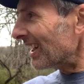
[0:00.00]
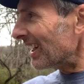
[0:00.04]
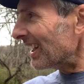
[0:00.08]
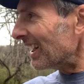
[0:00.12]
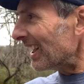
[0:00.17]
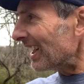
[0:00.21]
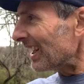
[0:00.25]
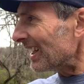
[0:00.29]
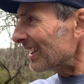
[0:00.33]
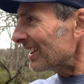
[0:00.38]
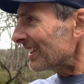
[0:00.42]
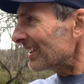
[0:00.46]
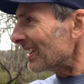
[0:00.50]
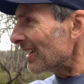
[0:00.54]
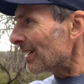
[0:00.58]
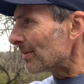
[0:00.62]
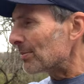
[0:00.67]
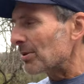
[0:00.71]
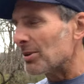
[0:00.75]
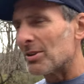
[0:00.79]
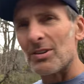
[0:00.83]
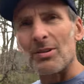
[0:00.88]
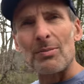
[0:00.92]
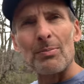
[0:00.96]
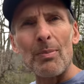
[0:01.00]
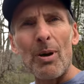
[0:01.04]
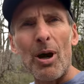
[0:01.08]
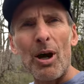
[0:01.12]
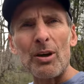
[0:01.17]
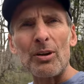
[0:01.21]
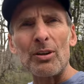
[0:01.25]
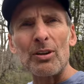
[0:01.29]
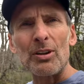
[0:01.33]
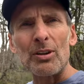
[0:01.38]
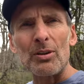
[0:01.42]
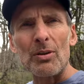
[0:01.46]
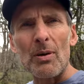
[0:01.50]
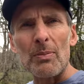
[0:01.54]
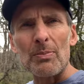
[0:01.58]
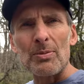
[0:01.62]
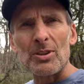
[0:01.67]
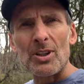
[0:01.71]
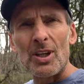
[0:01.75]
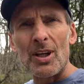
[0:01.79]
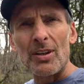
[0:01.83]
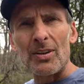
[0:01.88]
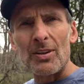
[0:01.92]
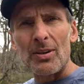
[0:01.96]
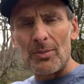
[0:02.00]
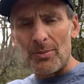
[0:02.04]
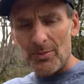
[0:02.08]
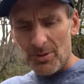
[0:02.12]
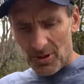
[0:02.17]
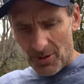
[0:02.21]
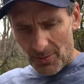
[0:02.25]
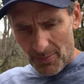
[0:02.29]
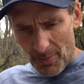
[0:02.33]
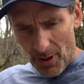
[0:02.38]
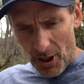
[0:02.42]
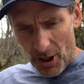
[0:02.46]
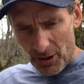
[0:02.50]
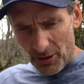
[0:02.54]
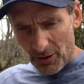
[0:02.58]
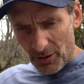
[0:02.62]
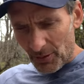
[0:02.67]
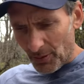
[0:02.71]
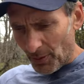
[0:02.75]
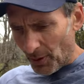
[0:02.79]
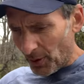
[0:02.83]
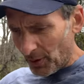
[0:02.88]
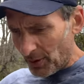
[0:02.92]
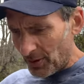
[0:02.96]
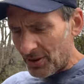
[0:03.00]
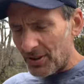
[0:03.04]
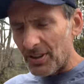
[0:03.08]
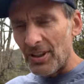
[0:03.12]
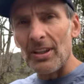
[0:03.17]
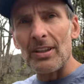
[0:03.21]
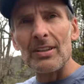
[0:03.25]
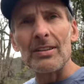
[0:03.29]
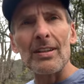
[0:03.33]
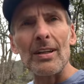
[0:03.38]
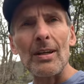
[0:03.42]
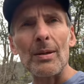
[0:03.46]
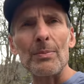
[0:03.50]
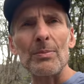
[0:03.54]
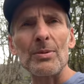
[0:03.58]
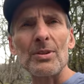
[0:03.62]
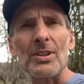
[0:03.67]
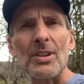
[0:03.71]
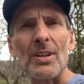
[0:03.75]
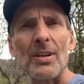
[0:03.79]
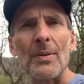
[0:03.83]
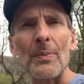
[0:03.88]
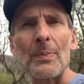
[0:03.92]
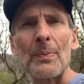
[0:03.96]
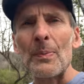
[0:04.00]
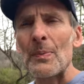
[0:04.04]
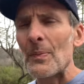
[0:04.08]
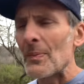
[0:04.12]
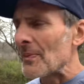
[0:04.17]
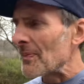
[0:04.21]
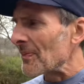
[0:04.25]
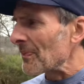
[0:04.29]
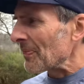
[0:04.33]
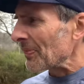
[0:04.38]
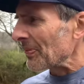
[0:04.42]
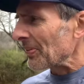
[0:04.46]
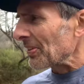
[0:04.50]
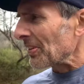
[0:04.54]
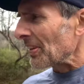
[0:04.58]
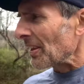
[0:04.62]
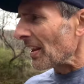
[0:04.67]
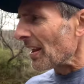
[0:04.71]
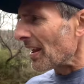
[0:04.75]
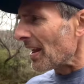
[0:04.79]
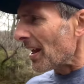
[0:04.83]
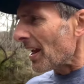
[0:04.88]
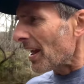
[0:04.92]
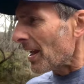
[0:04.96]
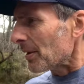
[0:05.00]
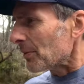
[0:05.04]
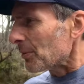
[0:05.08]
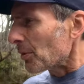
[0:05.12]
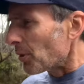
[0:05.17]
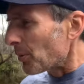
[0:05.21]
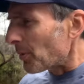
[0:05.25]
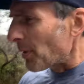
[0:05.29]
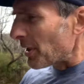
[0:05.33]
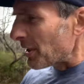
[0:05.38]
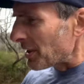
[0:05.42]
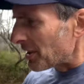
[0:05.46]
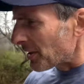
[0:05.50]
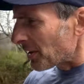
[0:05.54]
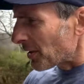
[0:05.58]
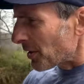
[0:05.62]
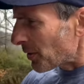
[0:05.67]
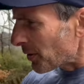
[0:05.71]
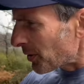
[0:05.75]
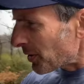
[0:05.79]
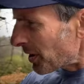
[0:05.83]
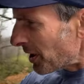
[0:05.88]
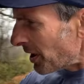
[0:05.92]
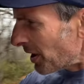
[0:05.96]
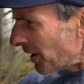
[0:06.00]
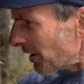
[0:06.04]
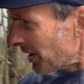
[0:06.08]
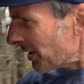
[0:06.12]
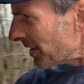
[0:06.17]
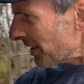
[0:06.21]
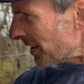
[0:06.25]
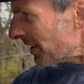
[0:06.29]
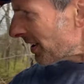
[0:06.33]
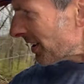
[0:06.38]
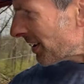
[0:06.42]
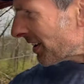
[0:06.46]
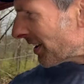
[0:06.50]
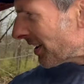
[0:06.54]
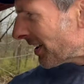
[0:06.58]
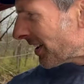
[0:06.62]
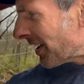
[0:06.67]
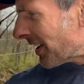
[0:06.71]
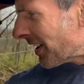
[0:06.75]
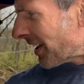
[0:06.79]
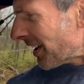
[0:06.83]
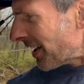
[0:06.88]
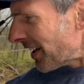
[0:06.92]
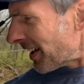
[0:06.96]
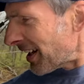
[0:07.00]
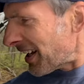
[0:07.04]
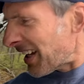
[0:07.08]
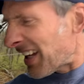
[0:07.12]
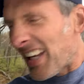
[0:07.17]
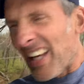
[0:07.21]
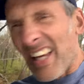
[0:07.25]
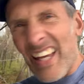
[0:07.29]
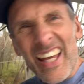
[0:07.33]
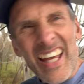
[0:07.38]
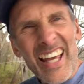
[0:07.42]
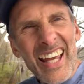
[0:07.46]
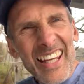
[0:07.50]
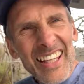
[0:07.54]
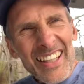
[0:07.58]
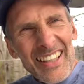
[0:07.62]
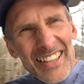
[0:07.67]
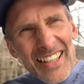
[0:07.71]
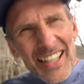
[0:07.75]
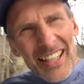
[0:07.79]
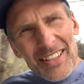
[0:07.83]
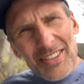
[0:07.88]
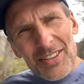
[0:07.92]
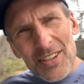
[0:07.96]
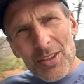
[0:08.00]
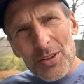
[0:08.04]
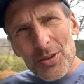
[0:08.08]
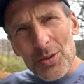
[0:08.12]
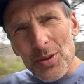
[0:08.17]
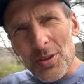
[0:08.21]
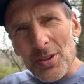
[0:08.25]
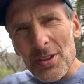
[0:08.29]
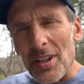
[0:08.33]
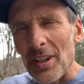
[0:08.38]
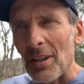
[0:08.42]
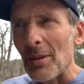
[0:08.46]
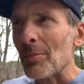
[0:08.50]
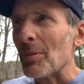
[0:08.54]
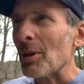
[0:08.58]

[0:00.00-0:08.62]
and I put some modern grips on them, some modern roller ski tips, and, and we're ready to go there. And it's interesting